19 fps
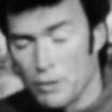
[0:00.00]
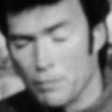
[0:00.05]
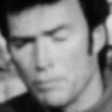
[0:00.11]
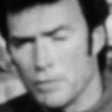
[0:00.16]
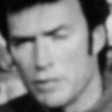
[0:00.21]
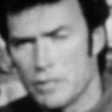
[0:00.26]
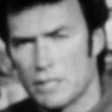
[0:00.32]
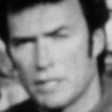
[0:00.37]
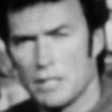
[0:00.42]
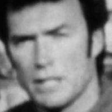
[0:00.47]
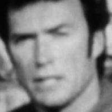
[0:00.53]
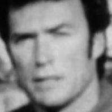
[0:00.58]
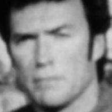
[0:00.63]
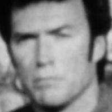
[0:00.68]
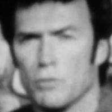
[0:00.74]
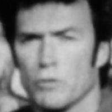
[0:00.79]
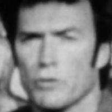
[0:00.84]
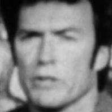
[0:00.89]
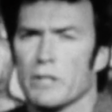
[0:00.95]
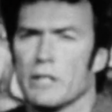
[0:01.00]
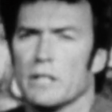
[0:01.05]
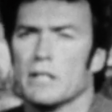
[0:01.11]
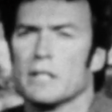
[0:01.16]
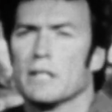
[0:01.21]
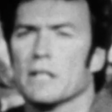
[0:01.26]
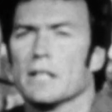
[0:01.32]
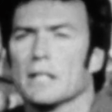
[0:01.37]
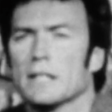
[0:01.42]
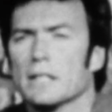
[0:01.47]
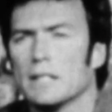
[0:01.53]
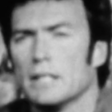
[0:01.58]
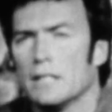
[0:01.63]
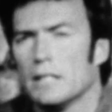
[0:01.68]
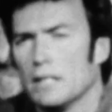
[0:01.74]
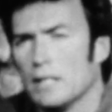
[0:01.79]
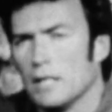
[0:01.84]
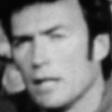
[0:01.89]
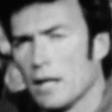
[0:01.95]
the mystique more than anything.
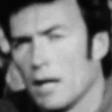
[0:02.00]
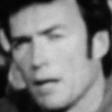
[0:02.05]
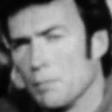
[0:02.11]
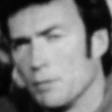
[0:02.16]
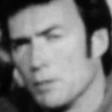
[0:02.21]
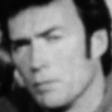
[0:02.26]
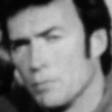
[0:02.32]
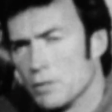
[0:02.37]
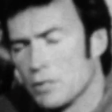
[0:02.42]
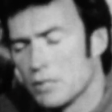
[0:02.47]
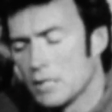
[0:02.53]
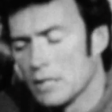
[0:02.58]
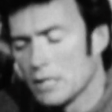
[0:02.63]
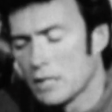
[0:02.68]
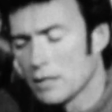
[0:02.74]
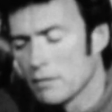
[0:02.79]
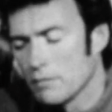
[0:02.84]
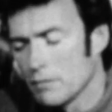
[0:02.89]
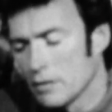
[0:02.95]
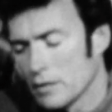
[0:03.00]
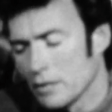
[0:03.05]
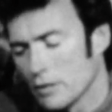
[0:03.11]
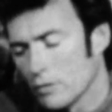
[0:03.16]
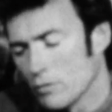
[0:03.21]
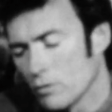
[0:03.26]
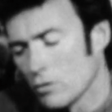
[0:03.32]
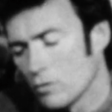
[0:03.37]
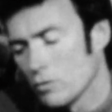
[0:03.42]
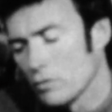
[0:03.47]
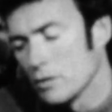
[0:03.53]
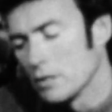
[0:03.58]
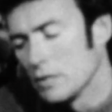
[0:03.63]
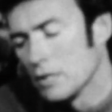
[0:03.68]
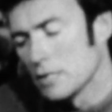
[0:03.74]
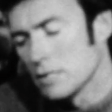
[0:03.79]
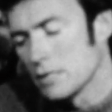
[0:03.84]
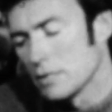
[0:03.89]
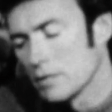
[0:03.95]
I mean, the mystique of the hero that
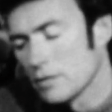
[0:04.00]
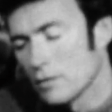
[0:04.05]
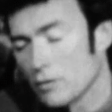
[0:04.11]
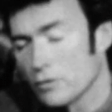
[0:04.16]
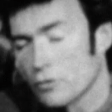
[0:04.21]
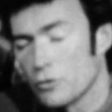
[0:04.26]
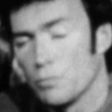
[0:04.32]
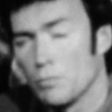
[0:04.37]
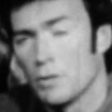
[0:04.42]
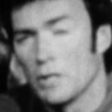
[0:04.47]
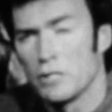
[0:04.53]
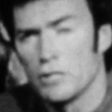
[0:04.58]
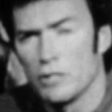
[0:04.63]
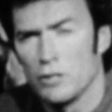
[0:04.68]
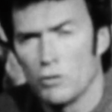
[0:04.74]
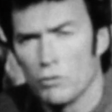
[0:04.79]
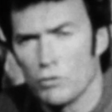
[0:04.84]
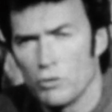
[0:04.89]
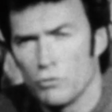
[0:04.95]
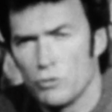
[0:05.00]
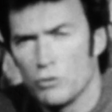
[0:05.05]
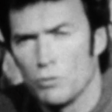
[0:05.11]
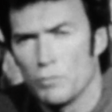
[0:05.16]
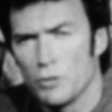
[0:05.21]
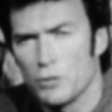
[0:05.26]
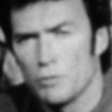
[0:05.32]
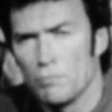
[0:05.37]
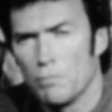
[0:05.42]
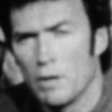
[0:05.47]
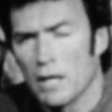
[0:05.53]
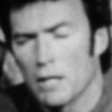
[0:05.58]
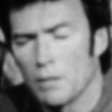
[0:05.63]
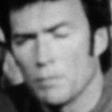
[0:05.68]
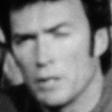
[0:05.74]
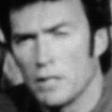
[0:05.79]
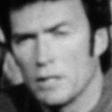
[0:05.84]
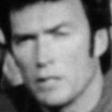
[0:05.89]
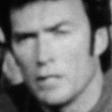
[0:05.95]
doesn't talk too much, you don't know too much about him.
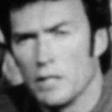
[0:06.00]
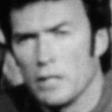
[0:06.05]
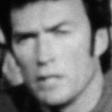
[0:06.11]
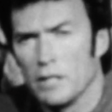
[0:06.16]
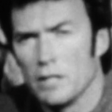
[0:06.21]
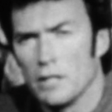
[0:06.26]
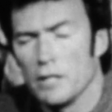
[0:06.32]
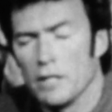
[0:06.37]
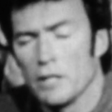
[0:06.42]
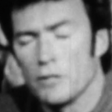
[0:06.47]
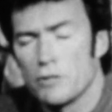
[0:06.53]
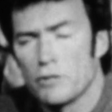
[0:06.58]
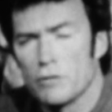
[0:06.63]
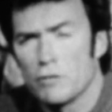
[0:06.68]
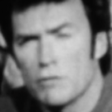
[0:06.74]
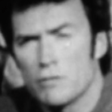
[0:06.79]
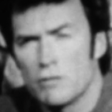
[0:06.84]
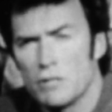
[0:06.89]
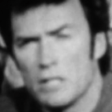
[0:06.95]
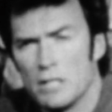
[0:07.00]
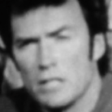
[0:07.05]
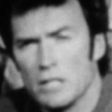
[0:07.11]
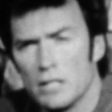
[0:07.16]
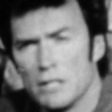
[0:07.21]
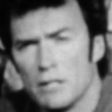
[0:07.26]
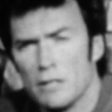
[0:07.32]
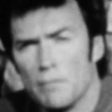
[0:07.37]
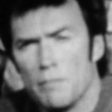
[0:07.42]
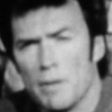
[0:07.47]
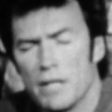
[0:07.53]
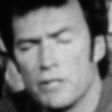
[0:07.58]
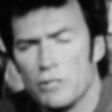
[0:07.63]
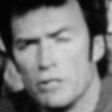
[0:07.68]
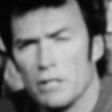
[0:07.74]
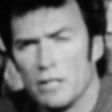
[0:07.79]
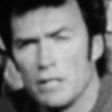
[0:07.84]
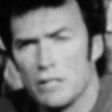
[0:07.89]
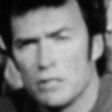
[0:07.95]
It stirs the
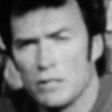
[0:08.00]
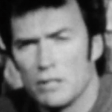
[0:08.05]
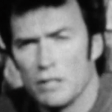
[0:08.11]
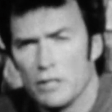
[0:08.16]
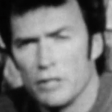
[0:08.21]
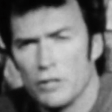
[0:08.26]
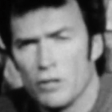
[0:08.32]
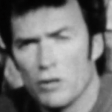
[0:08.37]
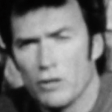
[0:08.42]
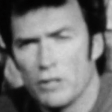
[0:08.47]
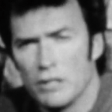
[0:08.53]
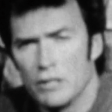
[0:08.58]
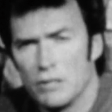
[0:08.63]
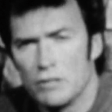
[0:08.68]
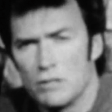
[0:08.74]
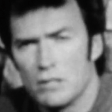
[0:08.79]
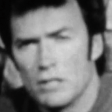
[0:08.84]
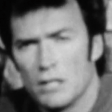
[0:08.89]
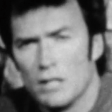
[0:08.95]
imagination of the audience,